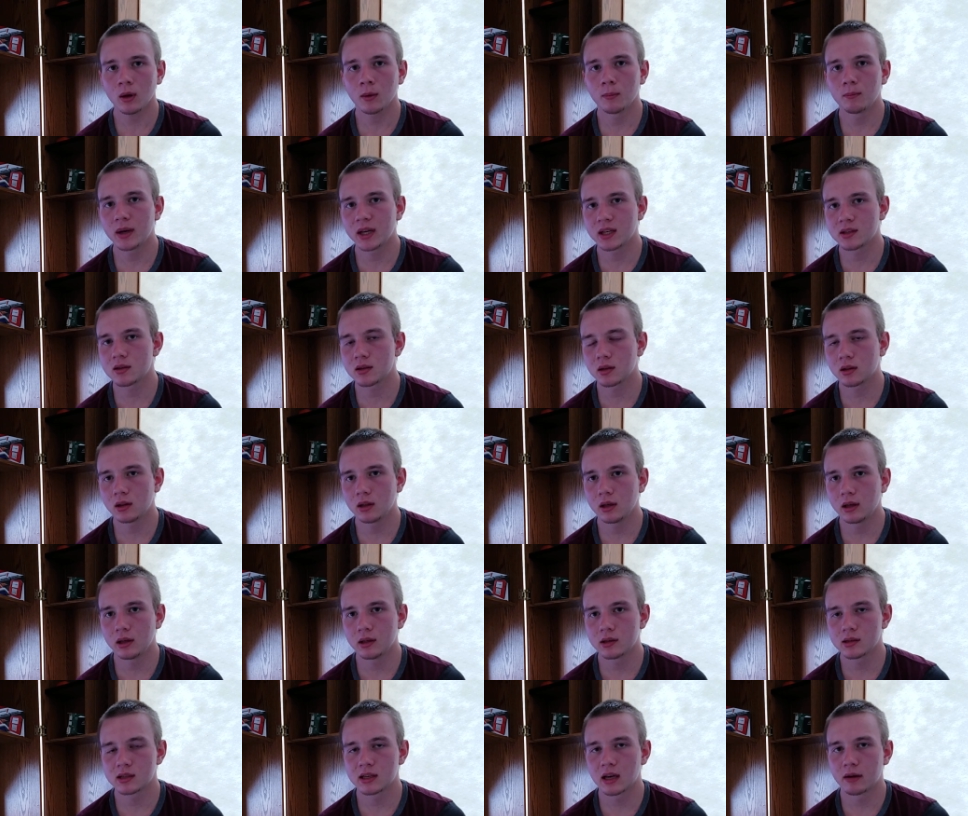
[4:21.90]

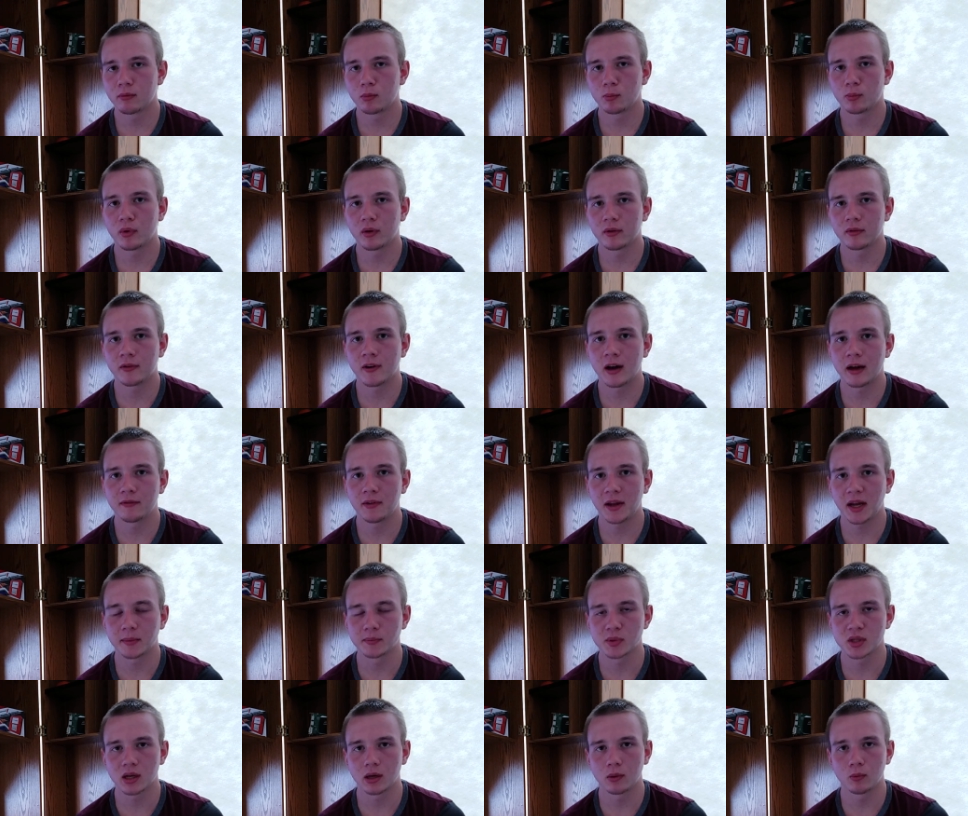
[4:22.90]
basically seven point five
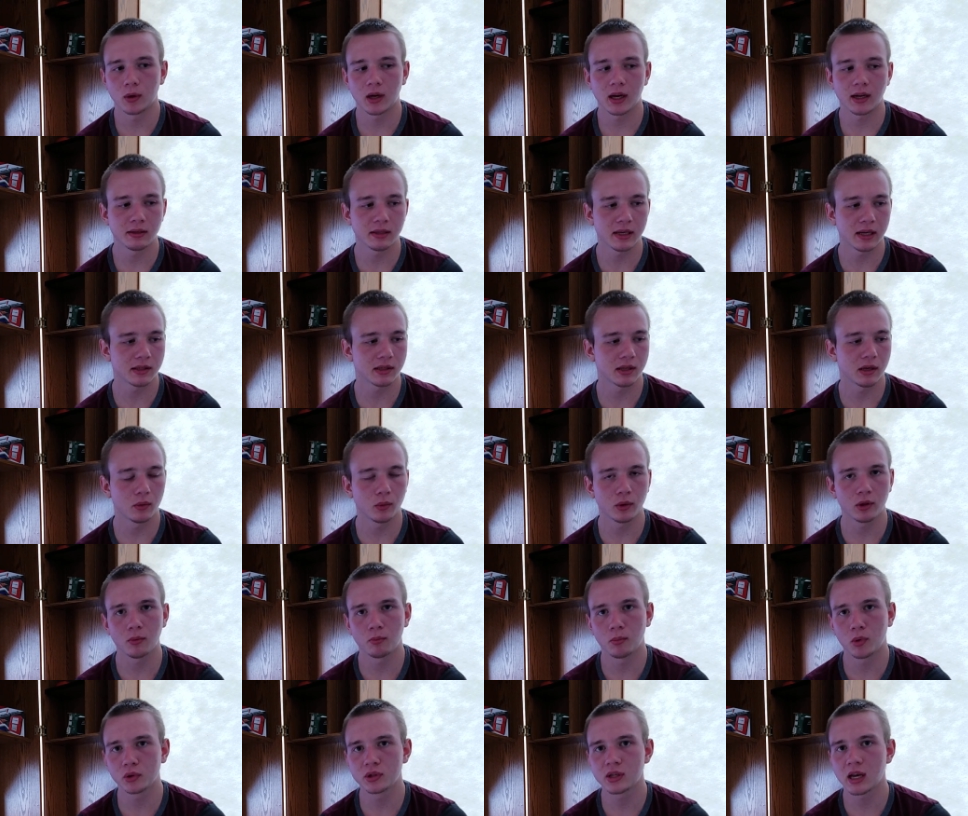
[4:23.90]
amps, and when I tested it with
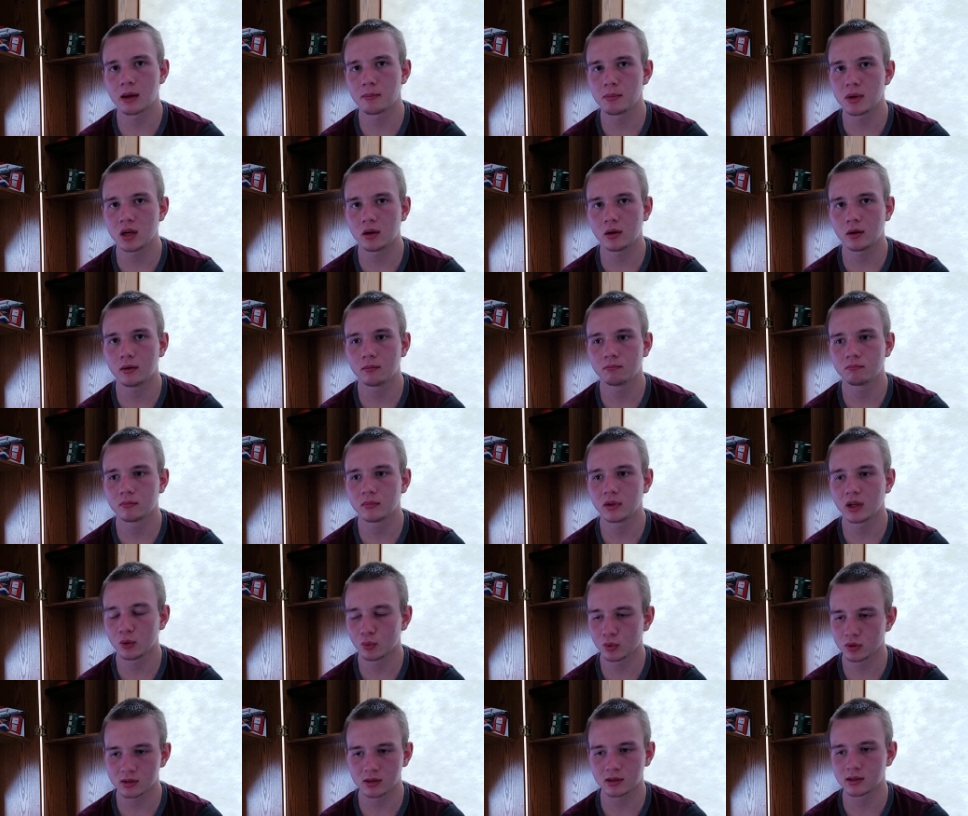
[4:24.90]
the multimeter,
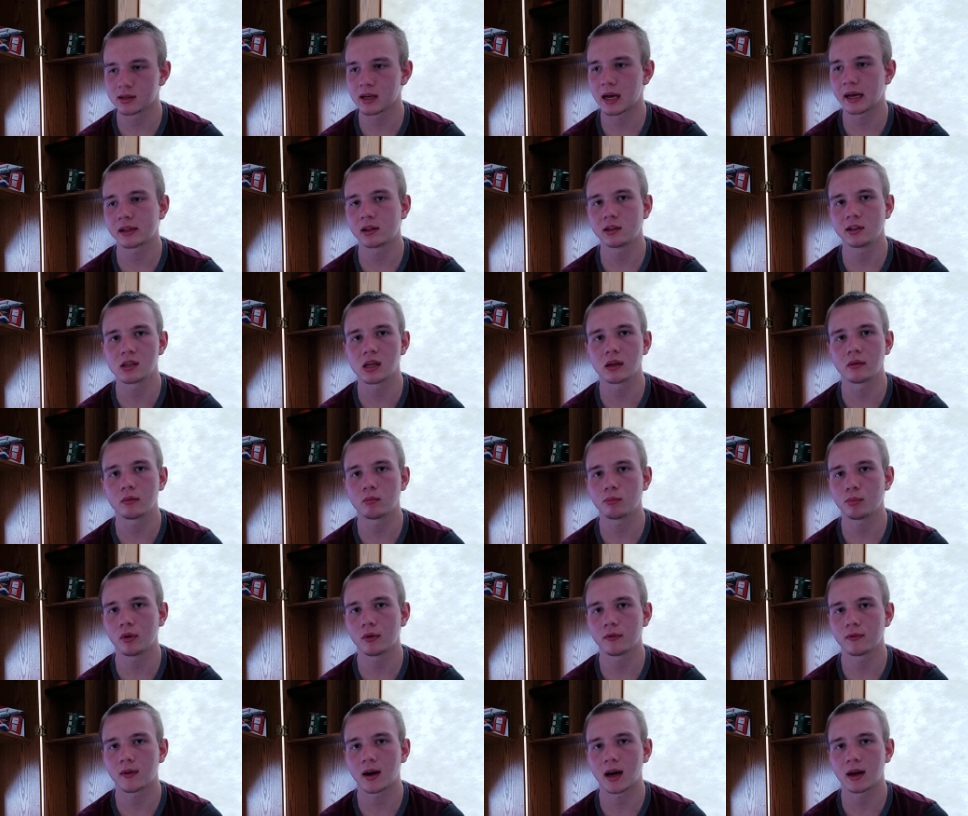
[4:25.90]
it was exactly seven
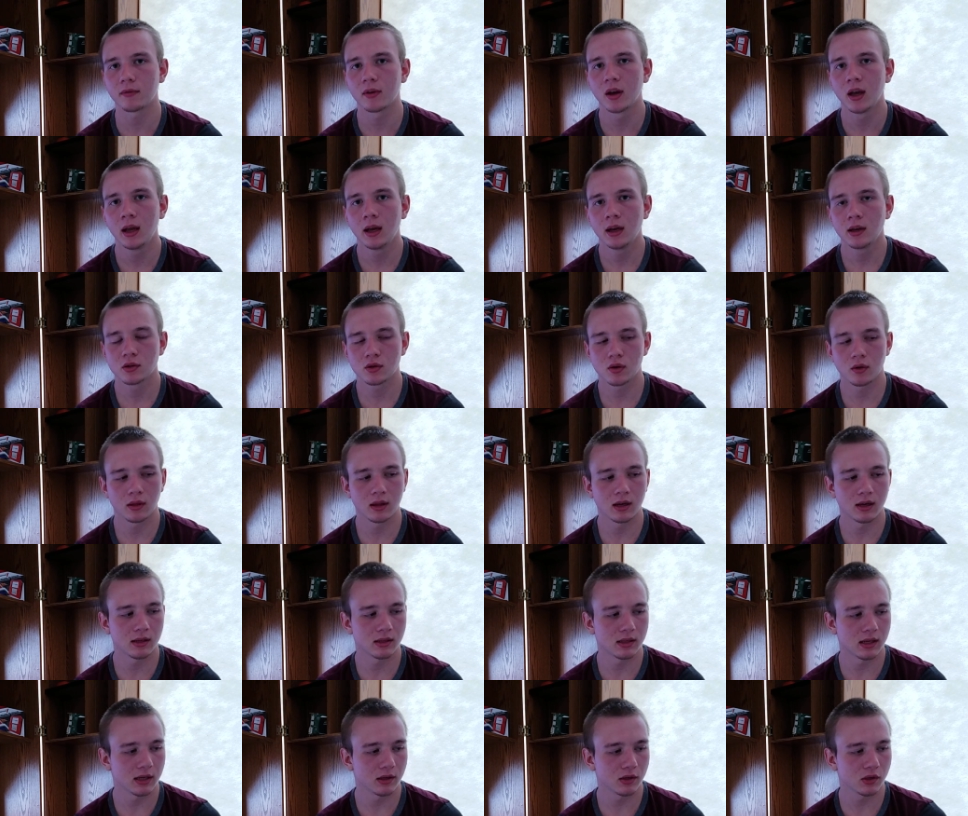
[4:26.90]
point five. So the
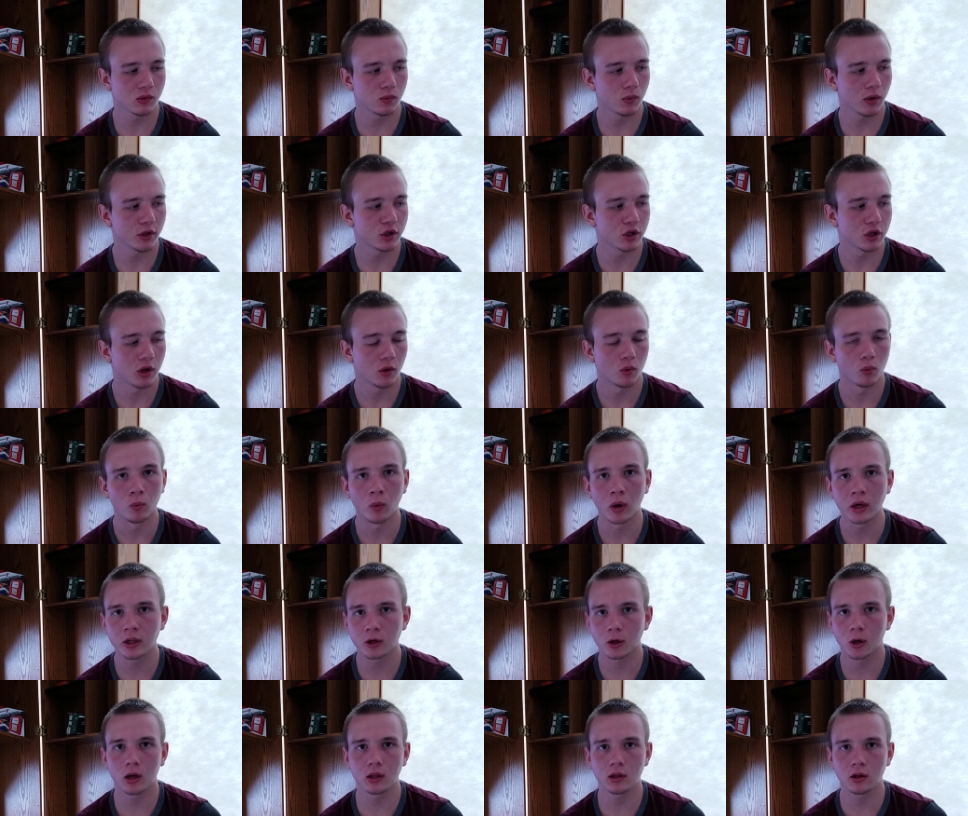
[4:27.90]
Nintendo Switch,
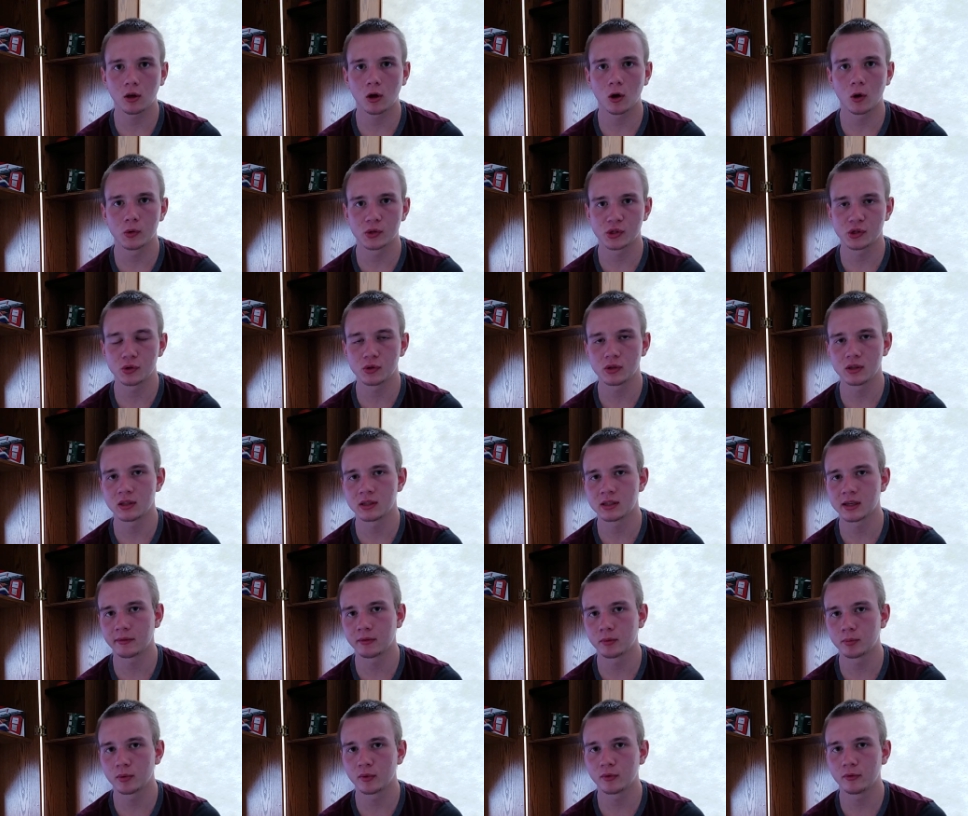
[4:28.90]
when you're on the go, is using
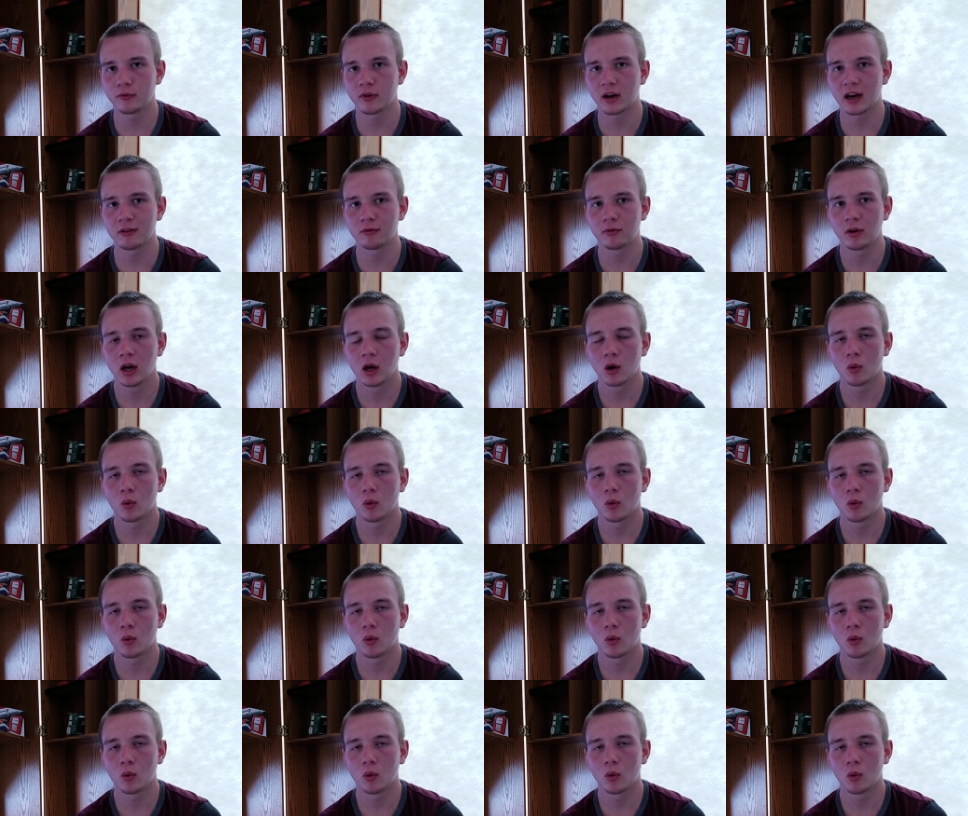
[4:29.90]
seven point five